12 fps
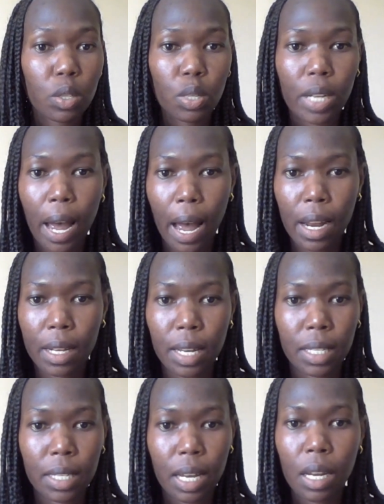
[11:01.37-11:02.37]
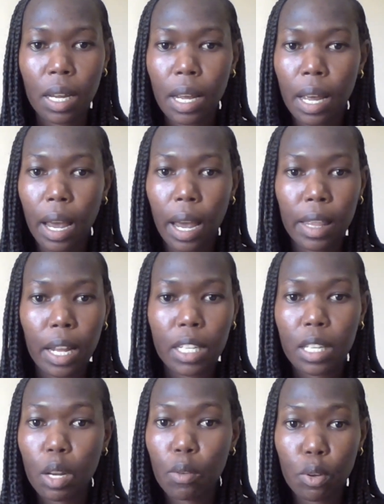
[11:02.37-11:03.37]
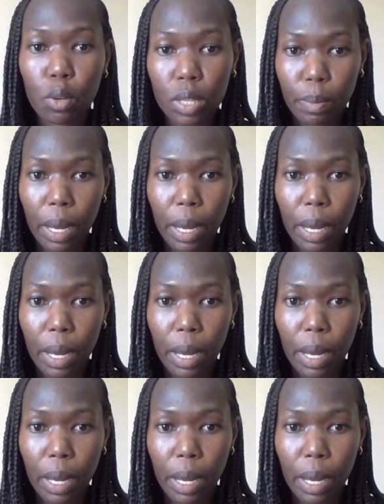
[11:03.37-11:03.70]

not hard, as I said. And then instead of you using